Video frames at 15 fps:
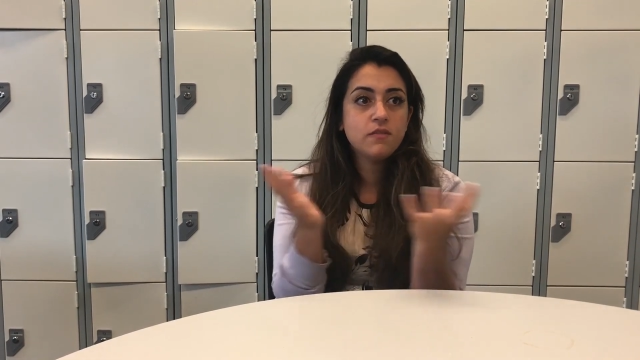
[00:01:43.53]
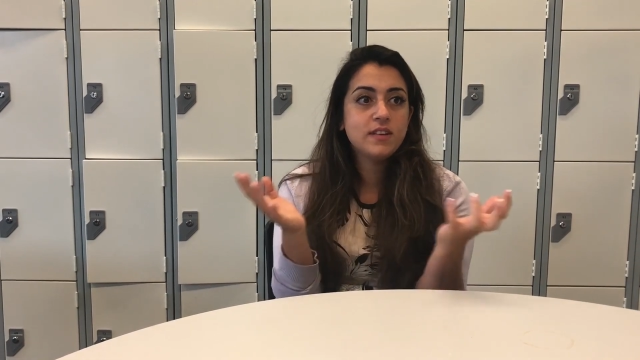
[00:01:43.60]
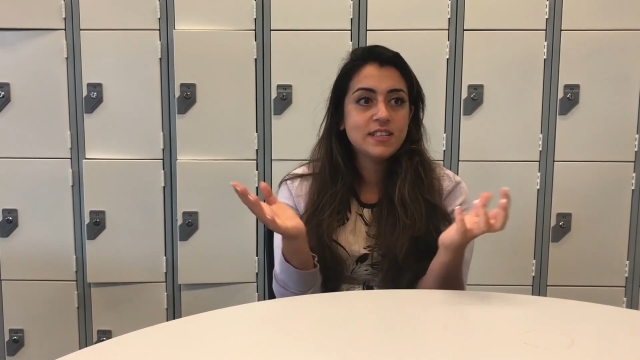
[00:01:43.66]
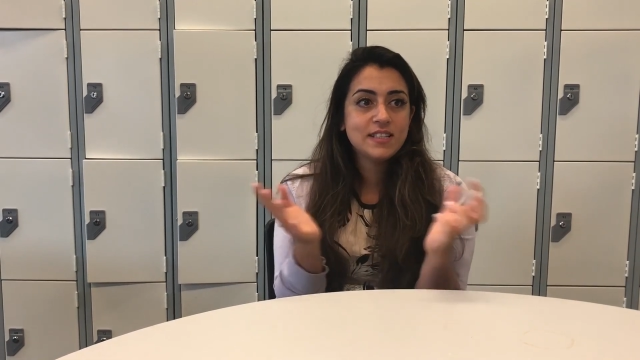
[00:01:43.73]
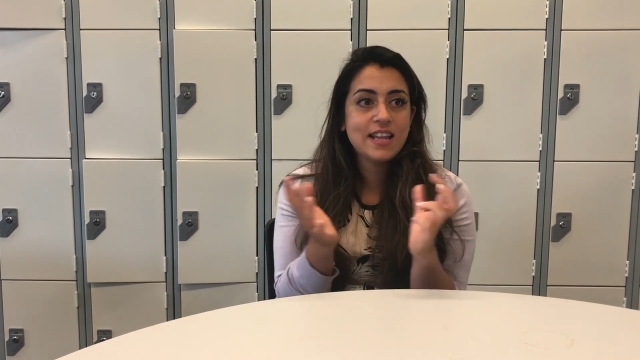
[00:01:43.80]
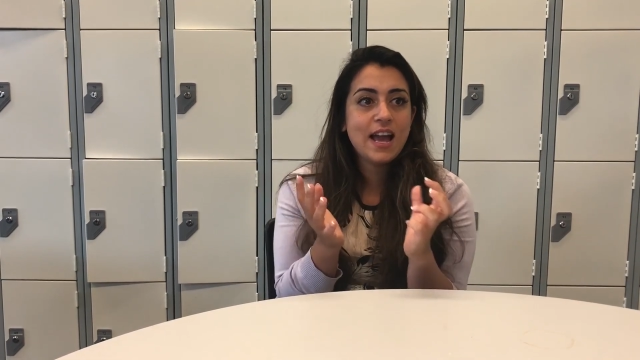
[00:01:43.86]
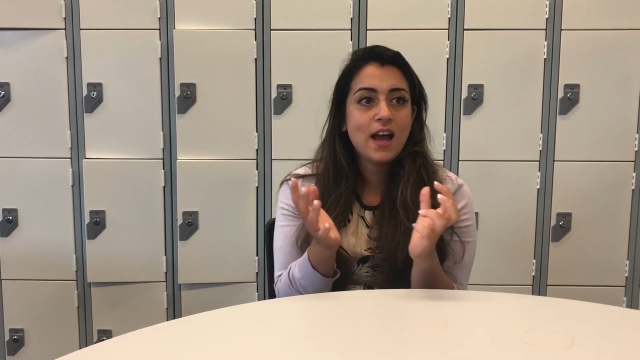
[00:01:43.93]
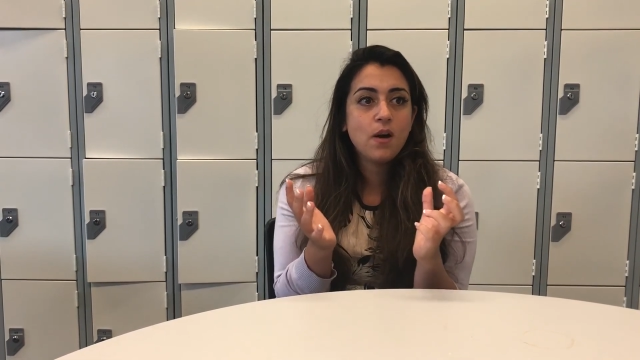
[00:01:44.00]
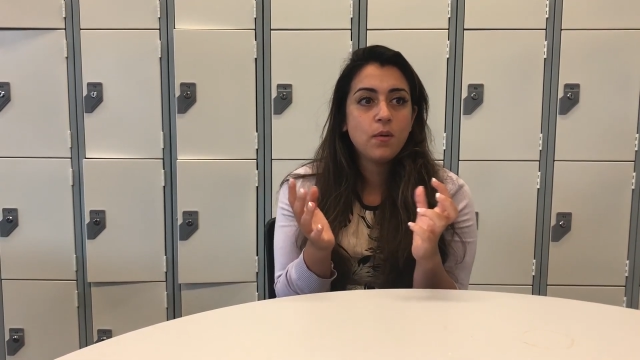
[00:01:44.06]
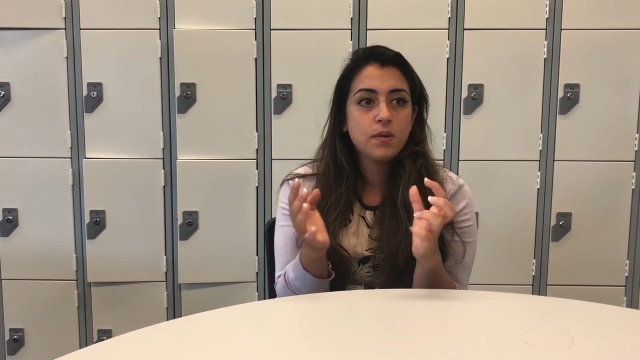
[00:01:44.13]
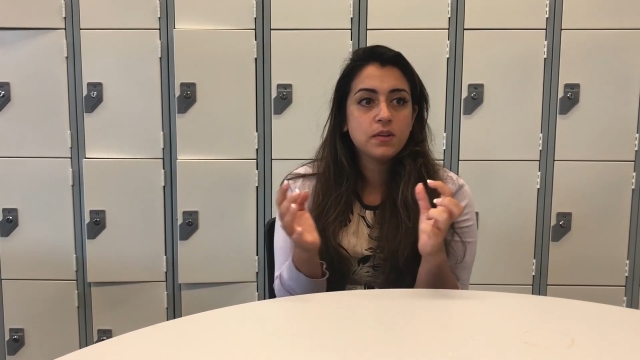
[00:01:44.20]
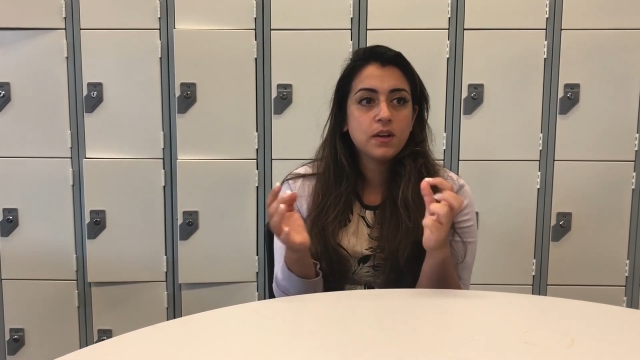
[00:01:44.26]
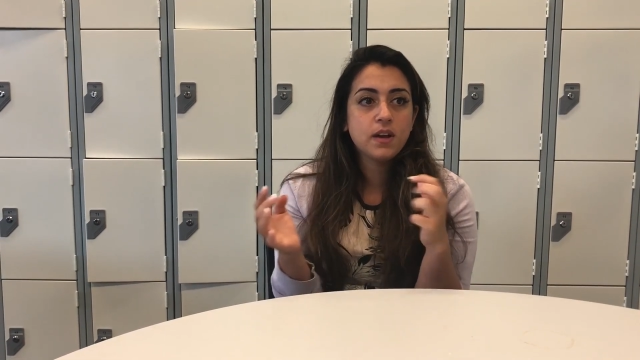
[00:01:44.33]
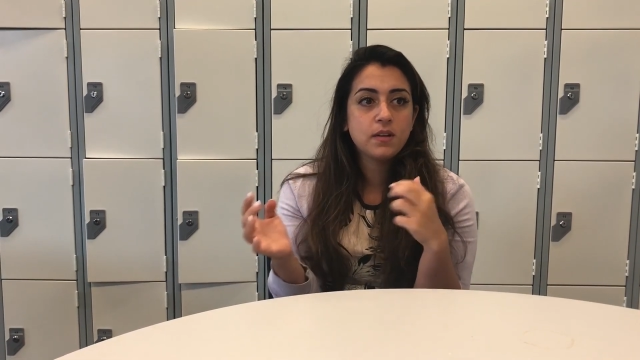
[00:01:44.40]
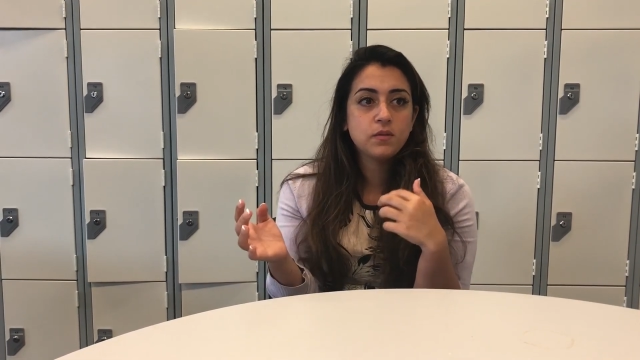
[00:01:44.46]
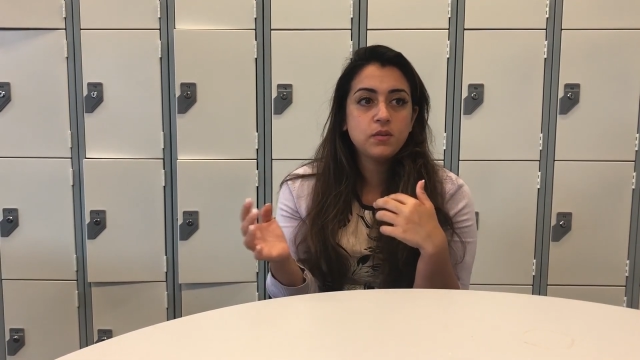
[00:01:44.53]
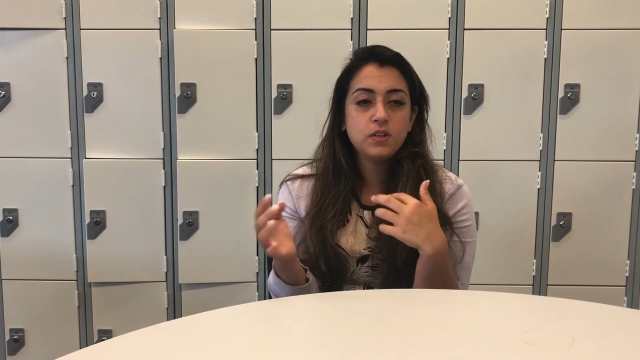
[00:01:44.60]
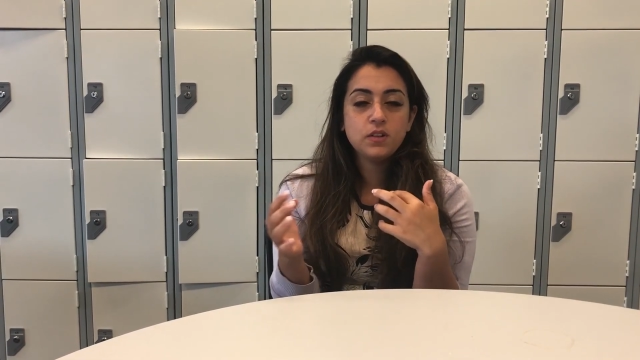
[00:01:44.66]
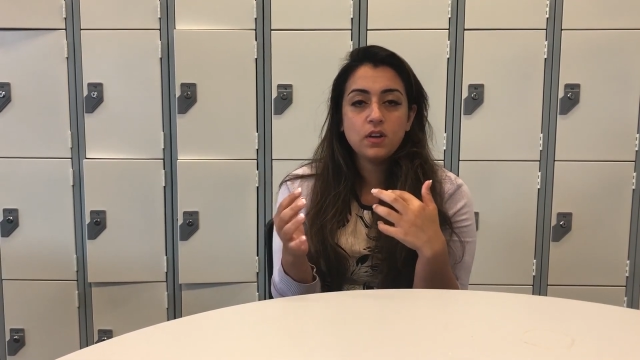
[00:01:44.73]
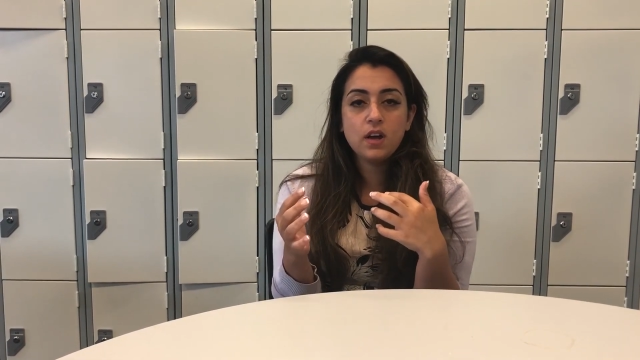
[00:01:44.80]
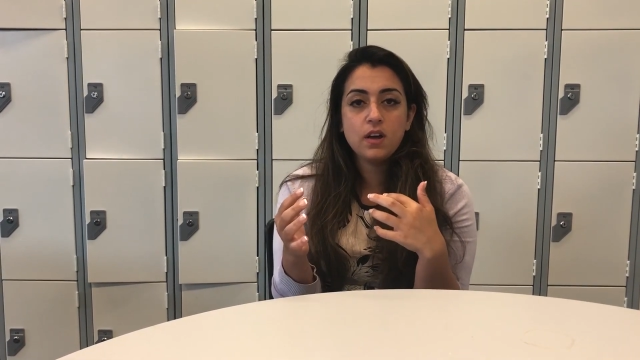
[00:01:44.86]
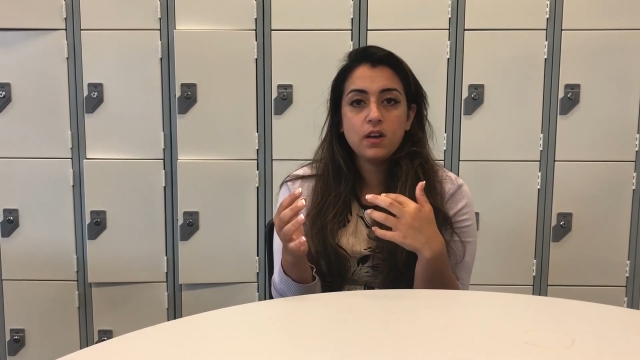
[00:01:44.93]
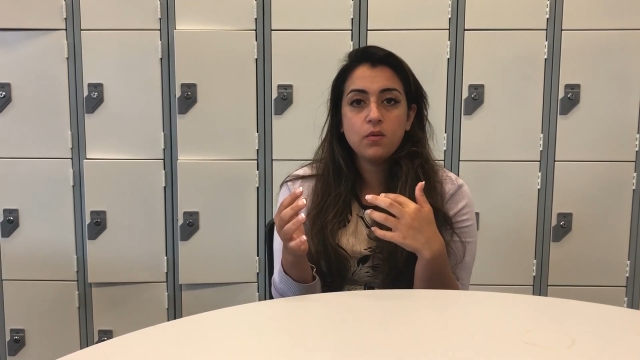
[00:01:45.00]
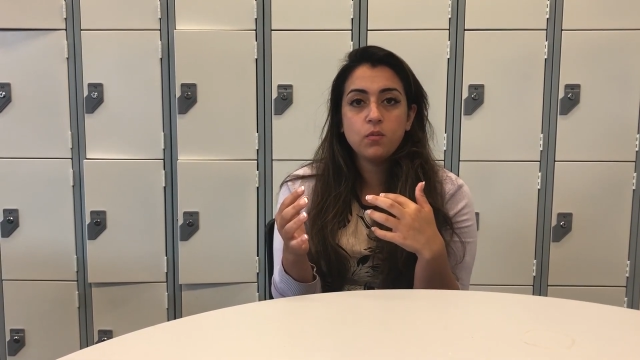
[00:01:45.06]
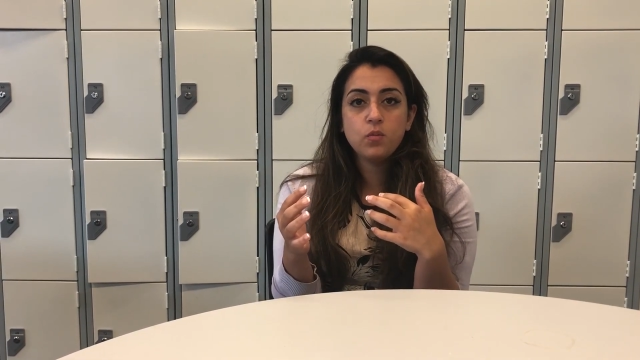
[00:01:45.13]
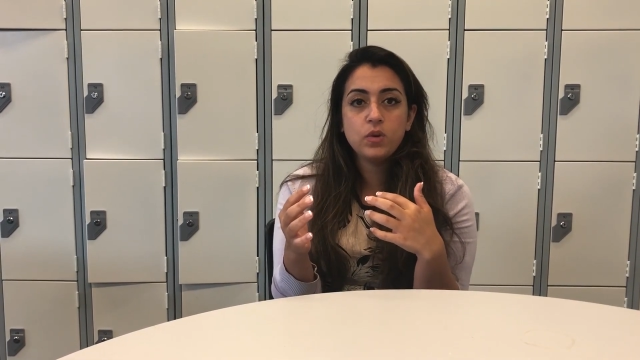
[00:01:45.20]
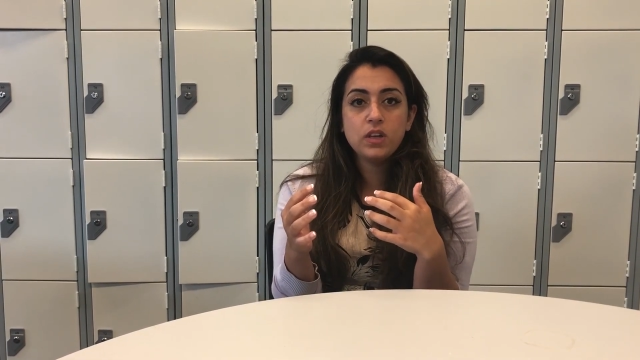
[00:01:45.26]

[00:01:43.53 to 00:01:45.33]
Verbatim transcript: of us now and, and um,